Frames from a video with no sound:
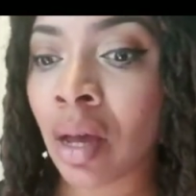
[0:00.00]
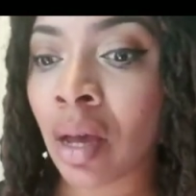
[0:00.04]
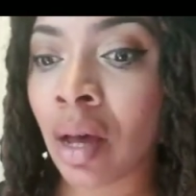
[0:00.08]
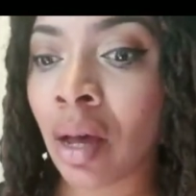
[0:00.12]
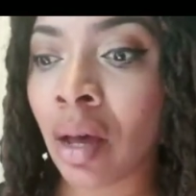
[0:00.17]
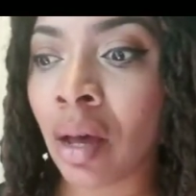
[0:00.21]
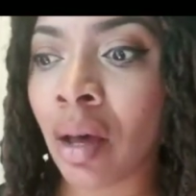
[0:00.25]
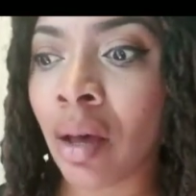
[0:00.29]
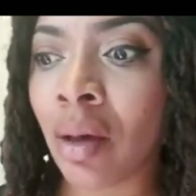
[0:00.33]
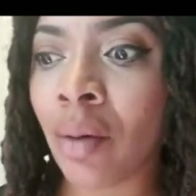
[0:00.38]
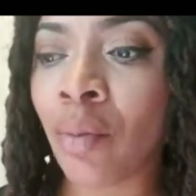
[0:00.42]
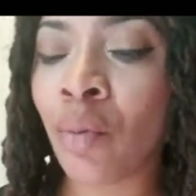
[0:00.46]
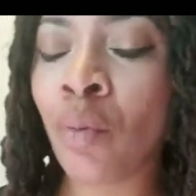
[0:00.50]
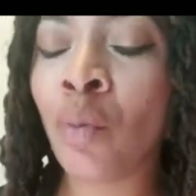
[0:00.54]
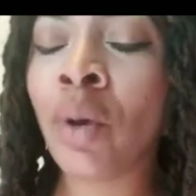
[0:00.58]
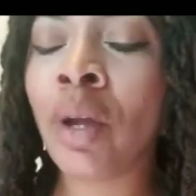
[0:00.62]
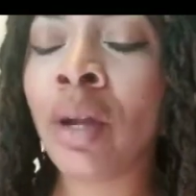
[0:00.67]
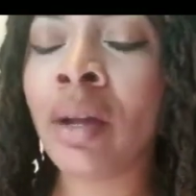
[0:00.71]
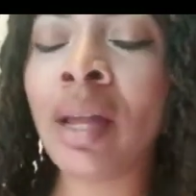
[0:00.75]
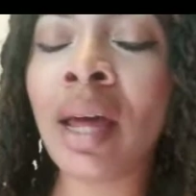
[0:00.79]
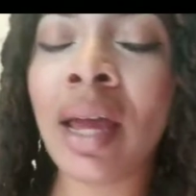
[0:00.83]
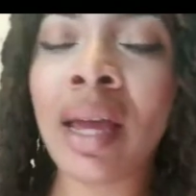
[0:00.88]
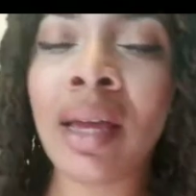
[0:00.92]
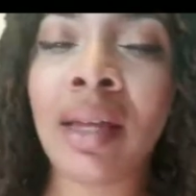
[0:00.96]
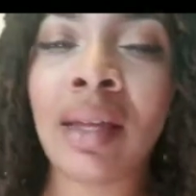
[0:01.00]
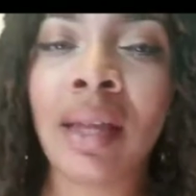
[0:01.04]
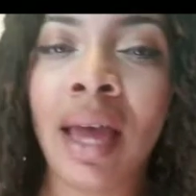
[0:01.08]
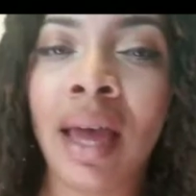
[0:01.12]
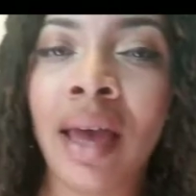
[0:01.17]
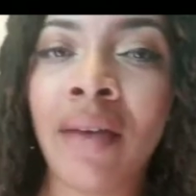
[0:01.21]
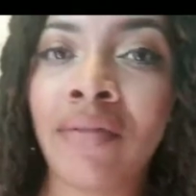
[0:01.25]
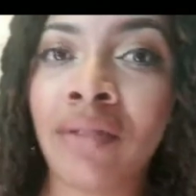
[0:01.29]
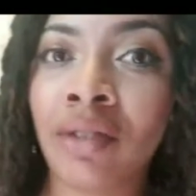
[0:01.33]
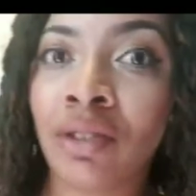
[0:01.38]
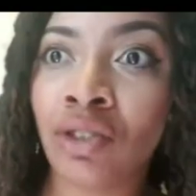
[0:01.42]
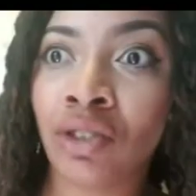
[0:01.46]
um, we're like
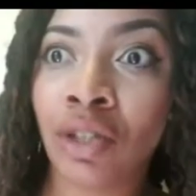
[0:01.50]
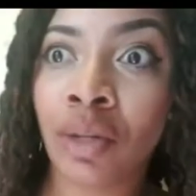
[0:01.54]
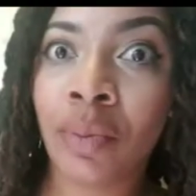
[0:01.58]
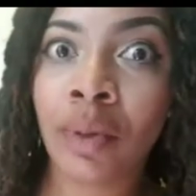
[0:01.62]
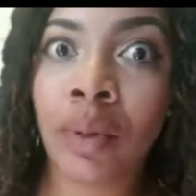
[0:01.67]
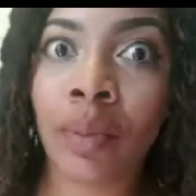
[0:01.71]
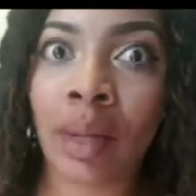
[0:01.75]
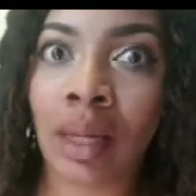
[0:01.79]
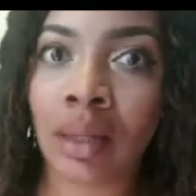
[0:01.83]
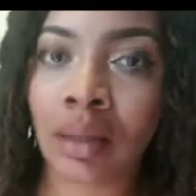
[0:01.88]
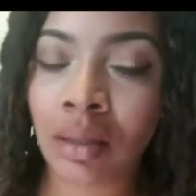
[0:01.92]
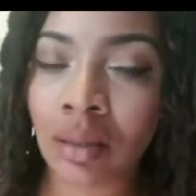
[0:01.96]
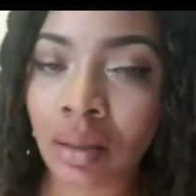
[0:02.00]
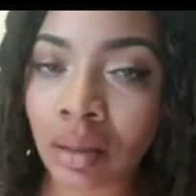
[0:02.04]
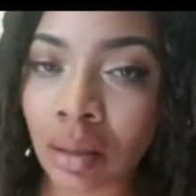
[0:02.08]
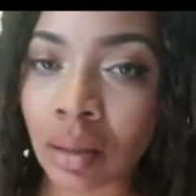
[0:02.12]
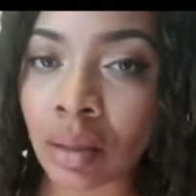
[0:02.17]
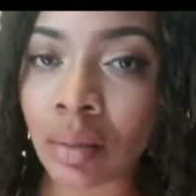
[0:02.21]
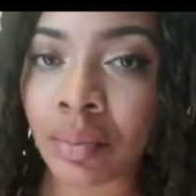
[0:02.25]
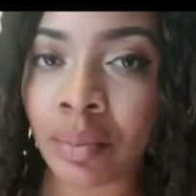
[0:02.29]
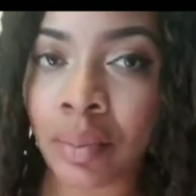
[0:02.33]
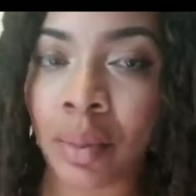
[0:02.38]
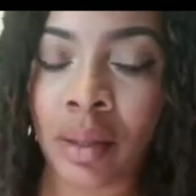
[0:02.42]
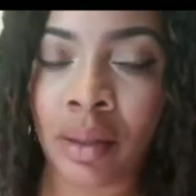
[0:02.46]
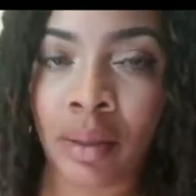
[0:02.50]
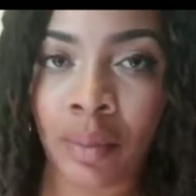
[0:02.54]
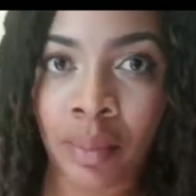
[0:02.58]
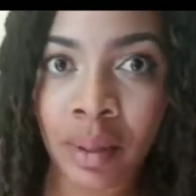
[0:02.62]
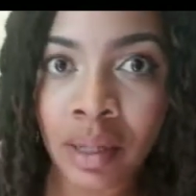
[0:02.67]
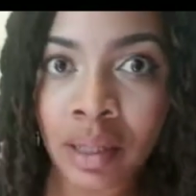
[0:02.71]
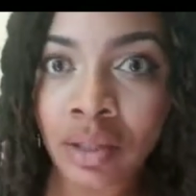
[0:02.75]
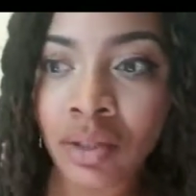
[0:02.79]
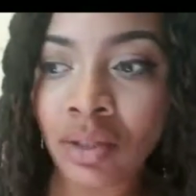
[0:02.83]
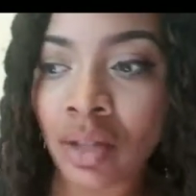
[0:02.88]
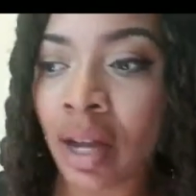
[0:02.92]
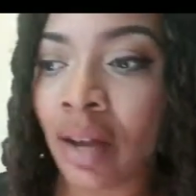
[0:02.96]
laughing and tripping about the about the
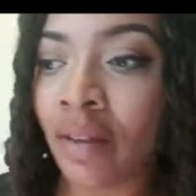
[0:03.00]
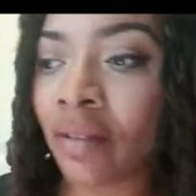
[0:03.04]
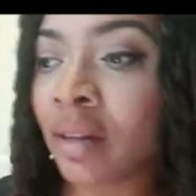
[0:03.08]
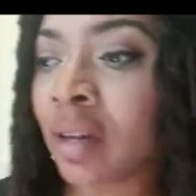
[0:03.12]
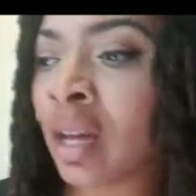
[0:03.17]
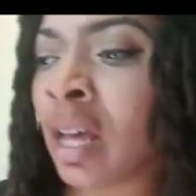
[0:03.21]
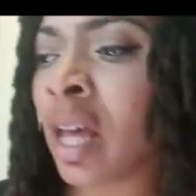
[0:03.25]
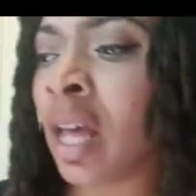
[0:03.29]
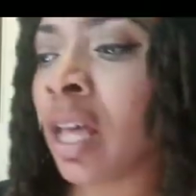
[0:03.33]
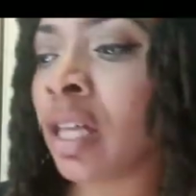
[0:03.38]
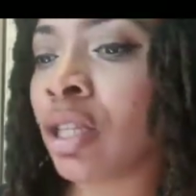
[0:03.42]
bus driver.